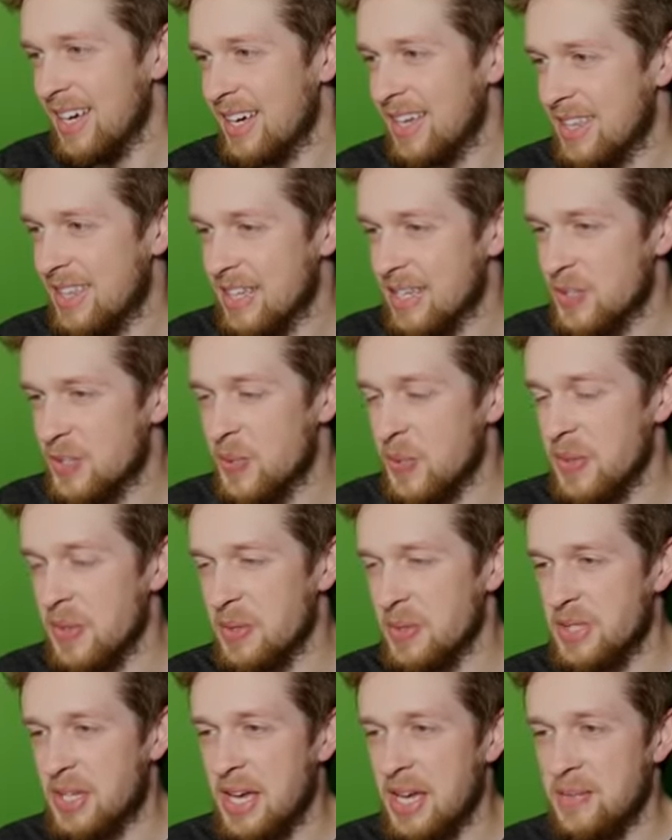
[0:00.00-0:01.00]
I think it's one of
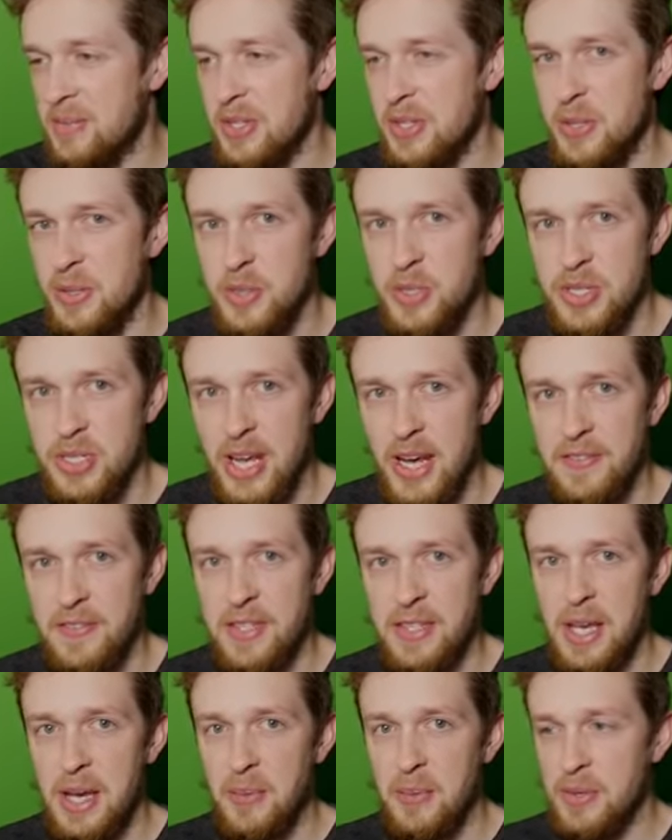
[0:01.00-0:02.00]
those games that you just have to
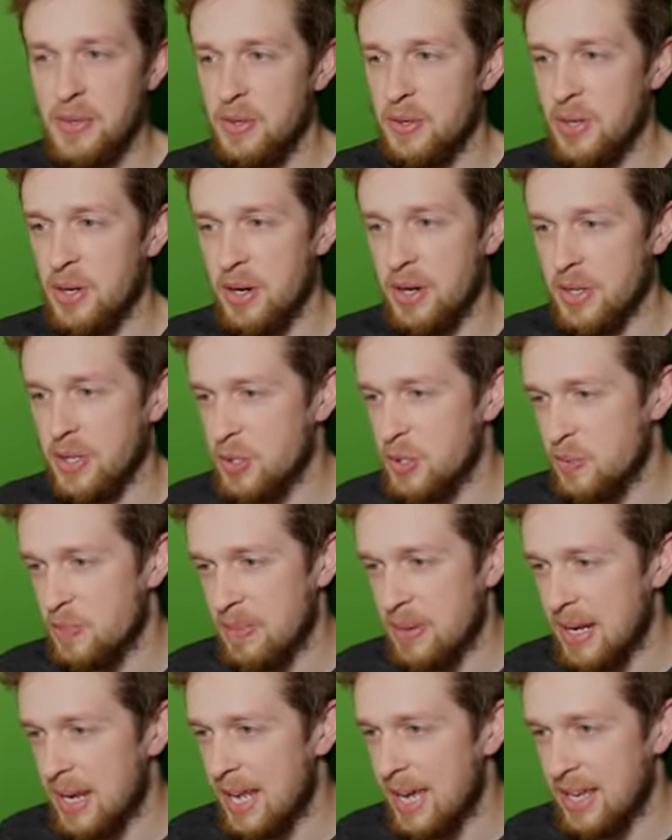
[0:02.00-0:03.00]
get when you're young and just
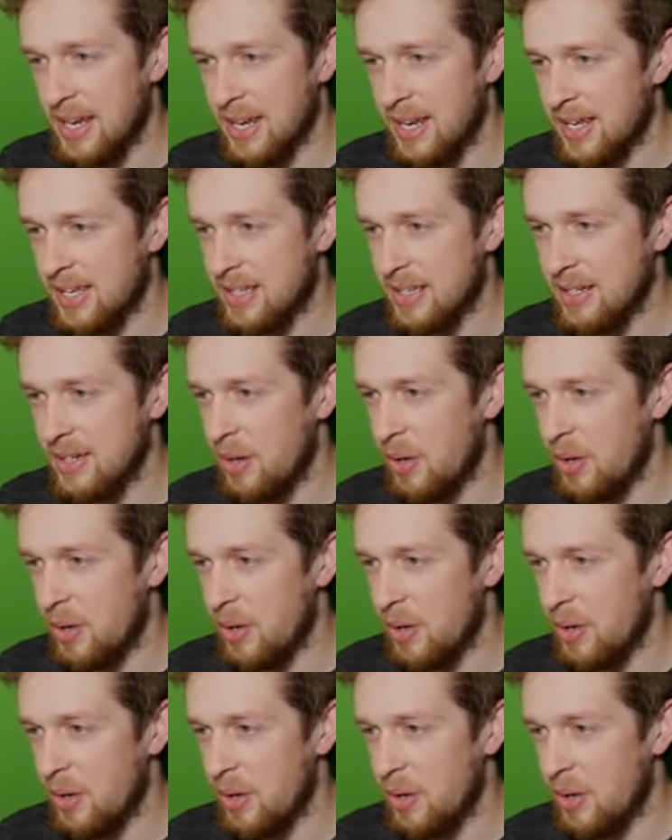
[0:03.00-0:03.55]
play it like